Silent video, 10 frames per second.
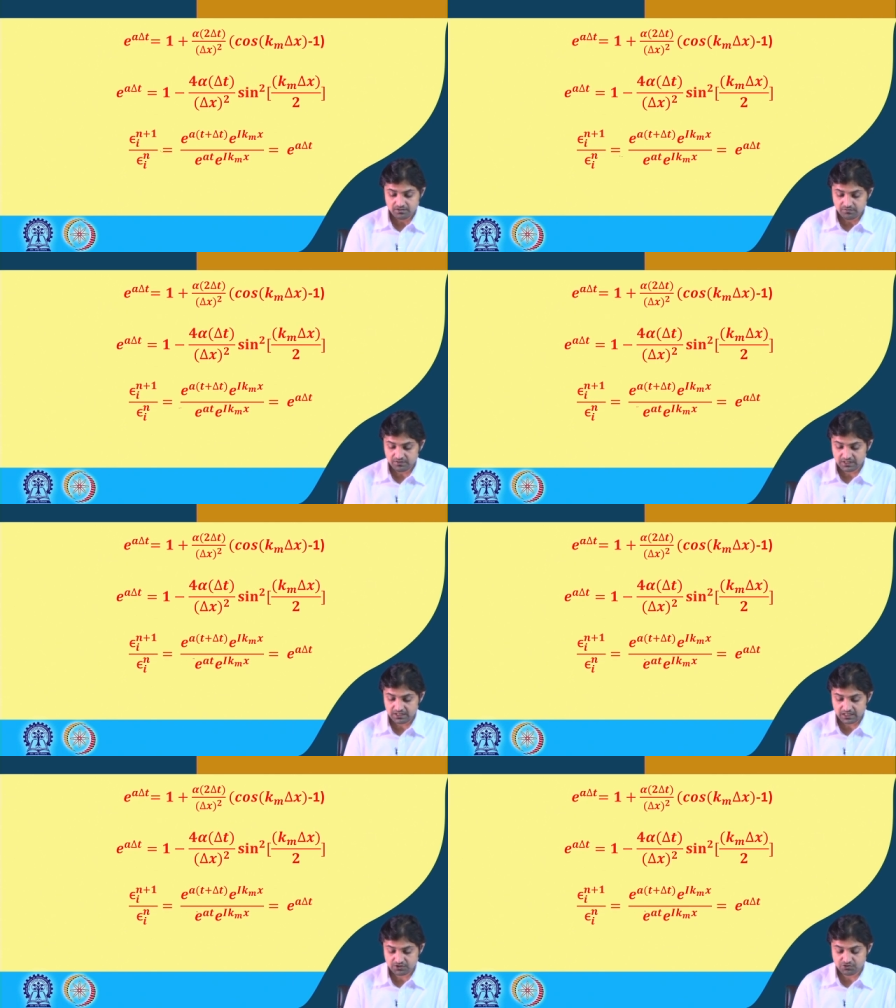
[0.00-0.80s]
we can
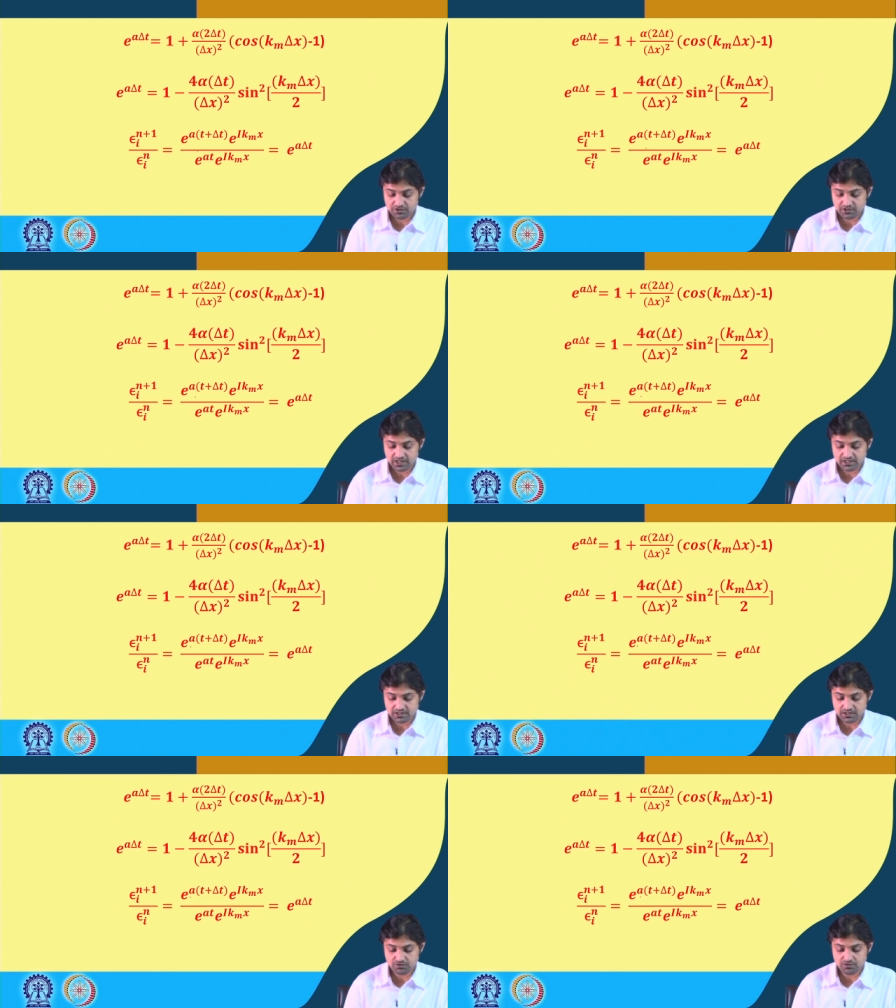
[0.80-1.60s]
actually write
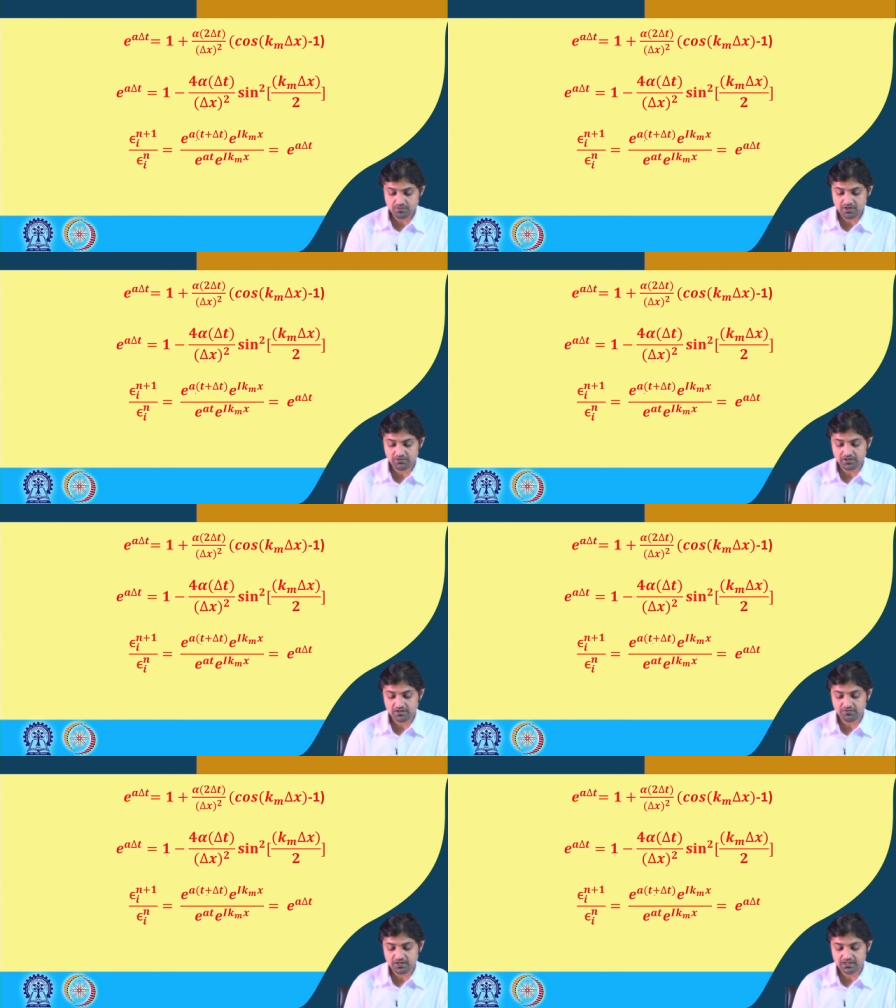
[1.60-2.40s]
e to the power
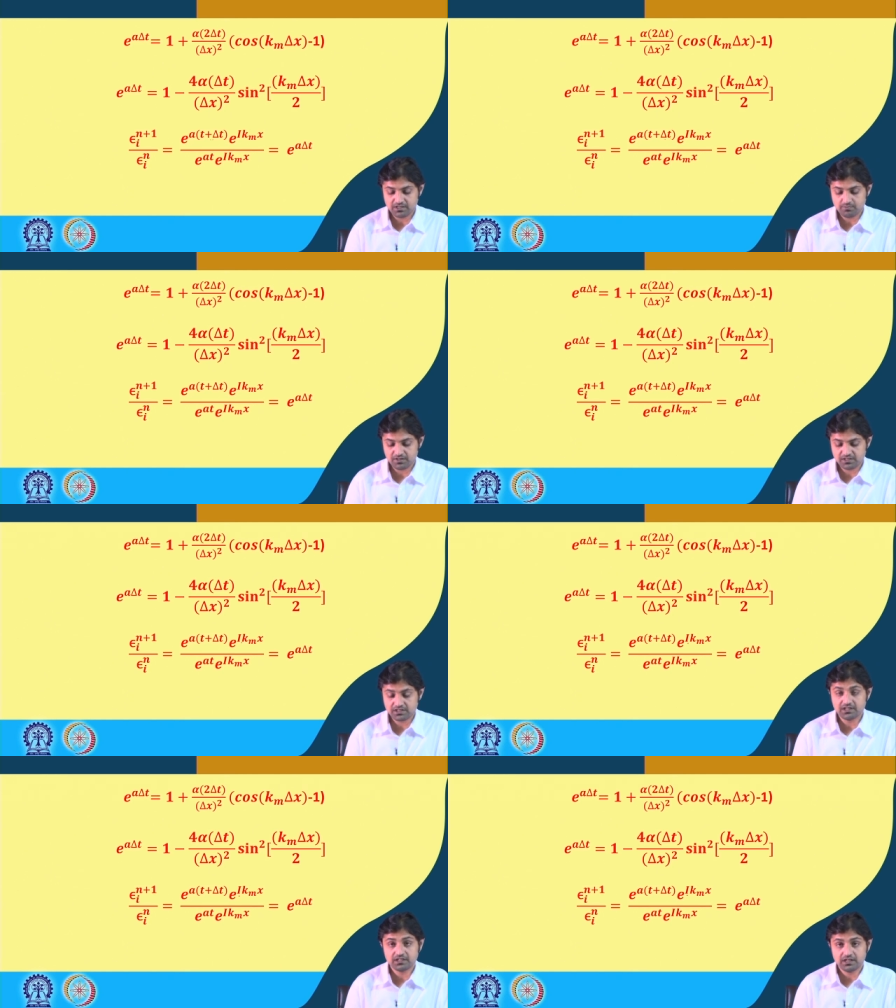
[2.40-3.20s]
alpha t plus
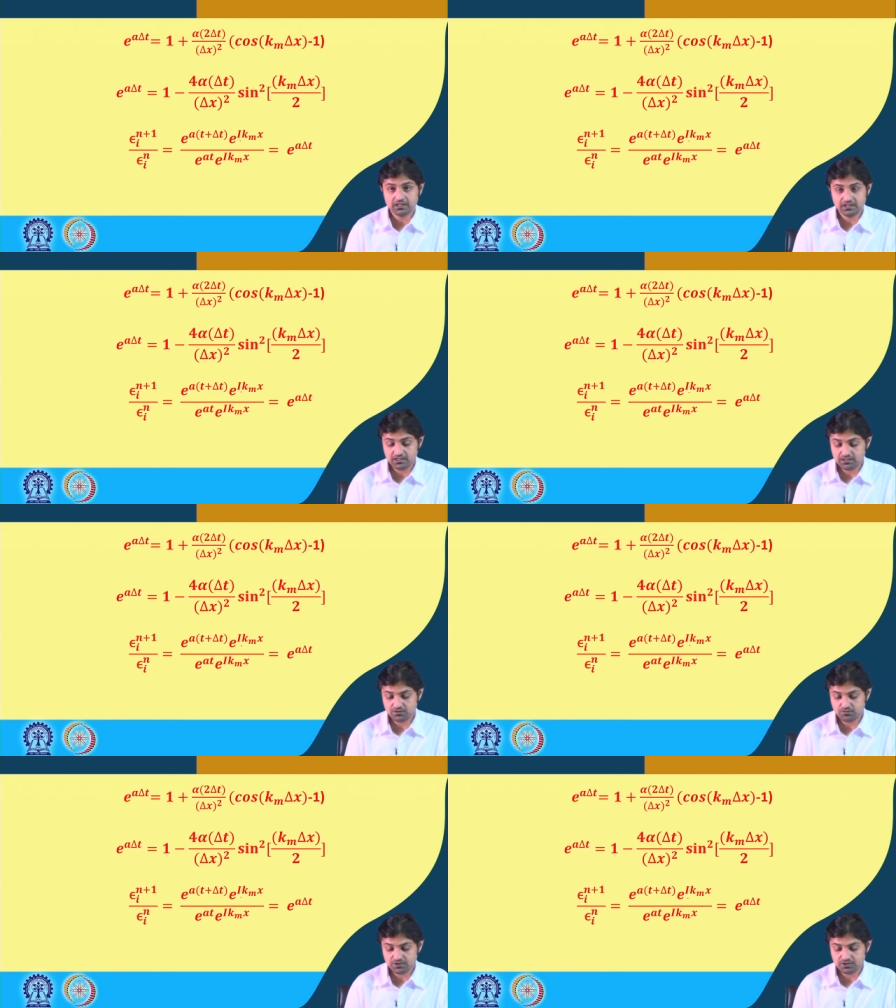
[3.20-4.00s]
delta t
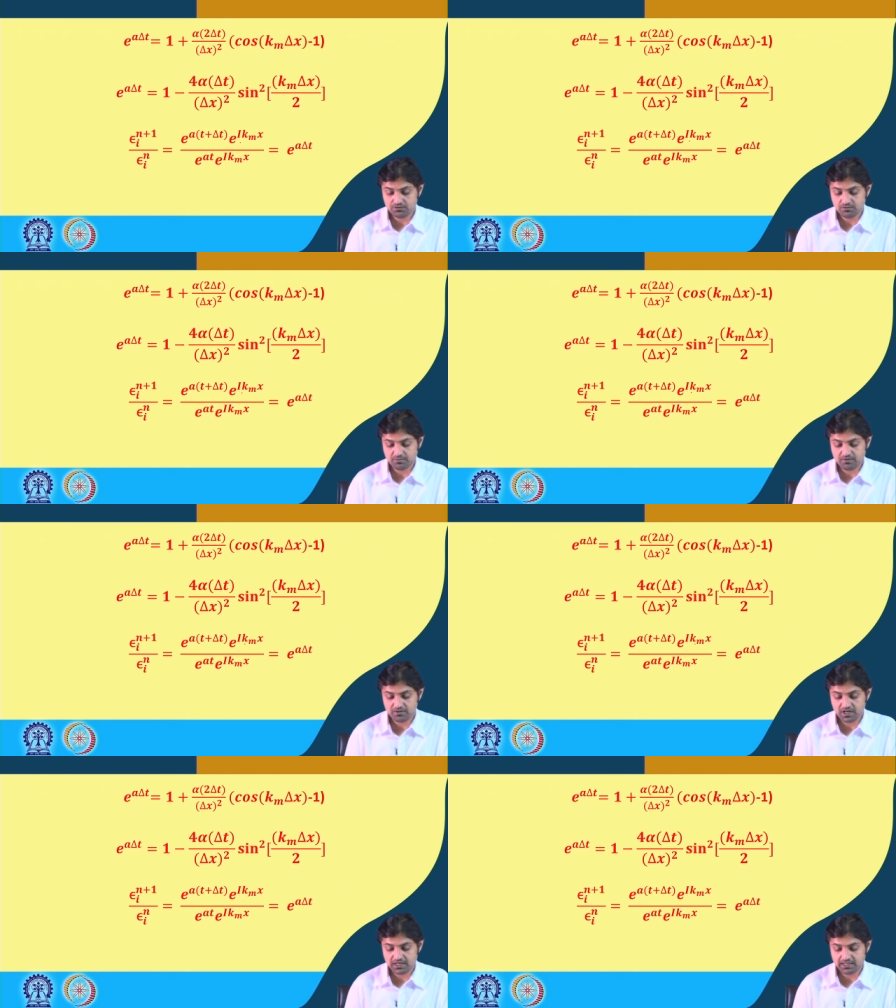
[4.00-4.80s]
into e to the power
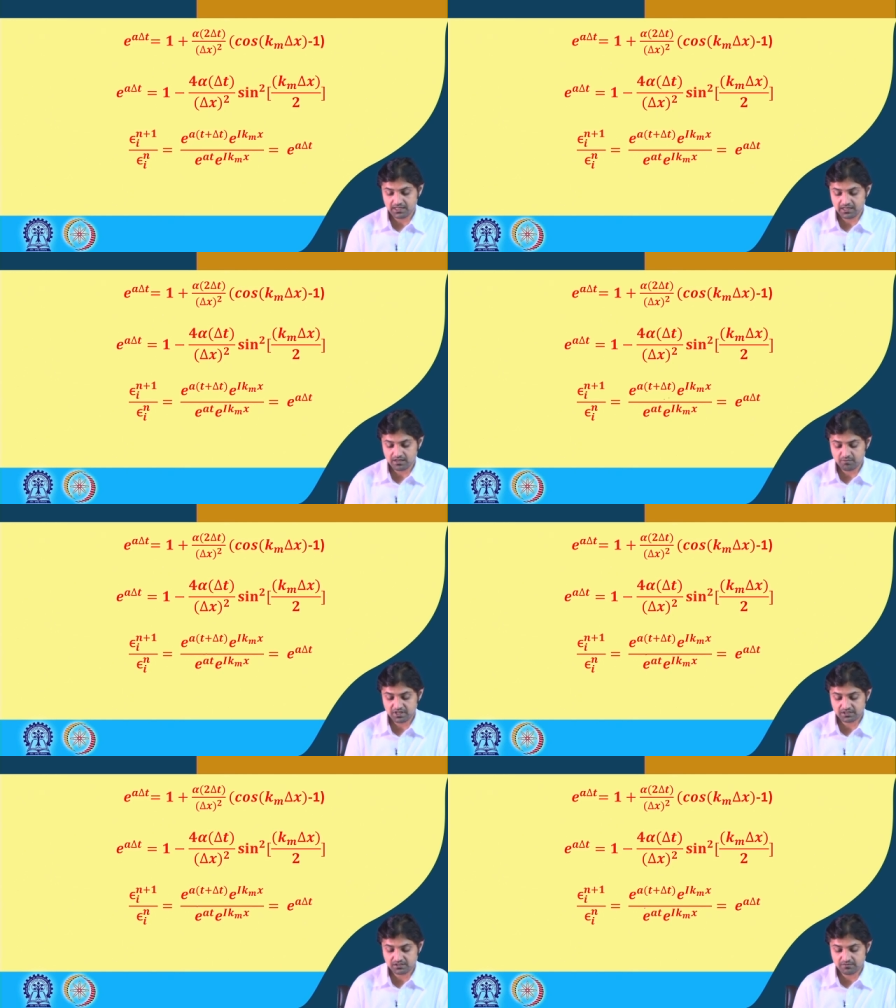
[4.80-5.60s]
i
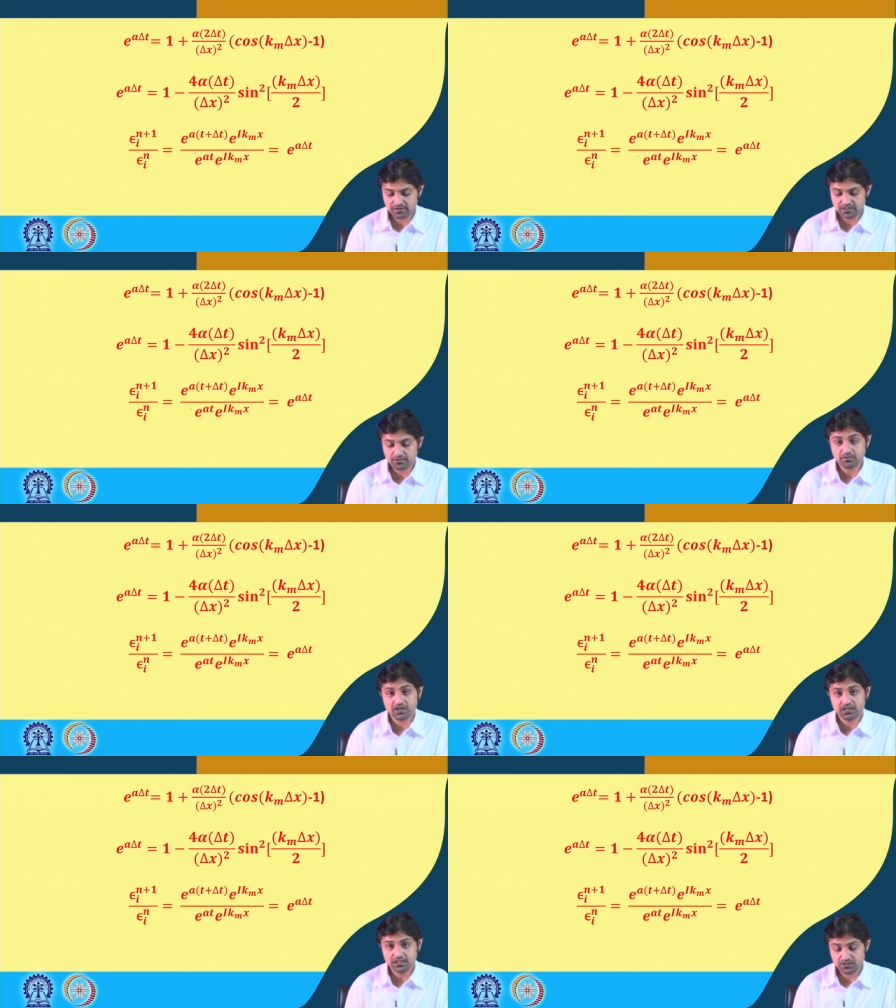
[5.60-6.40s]
kmx divided by
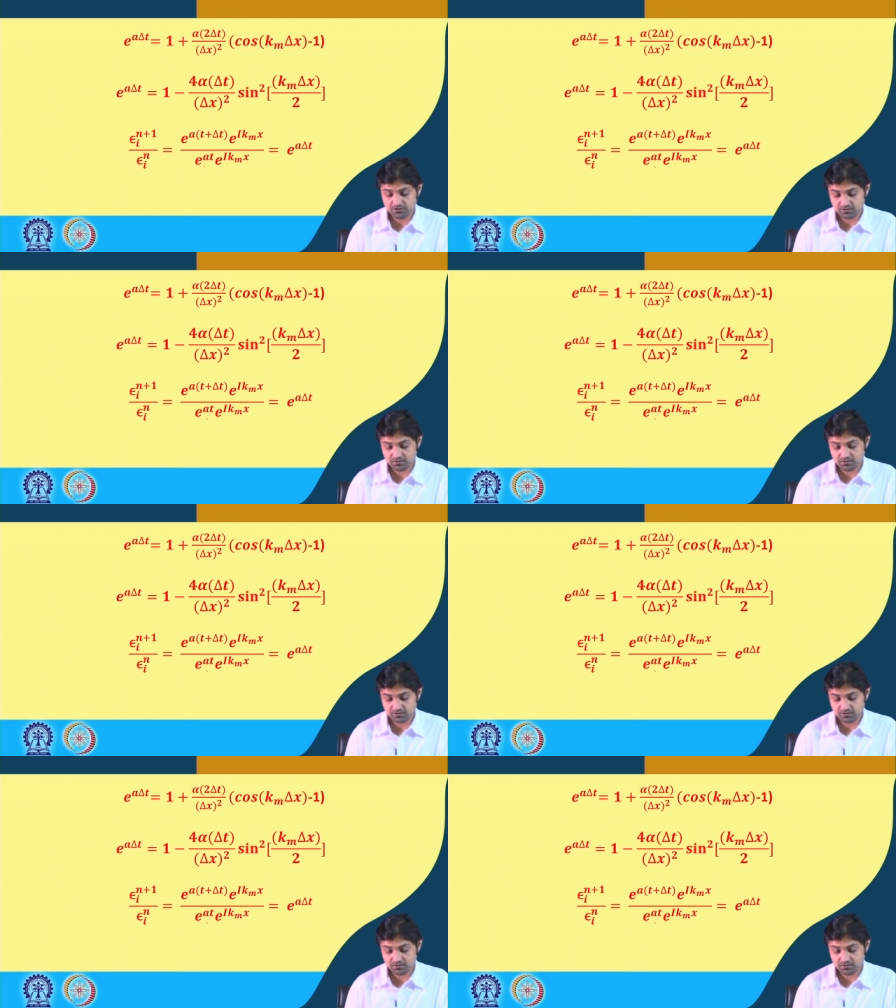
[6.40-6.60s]
e to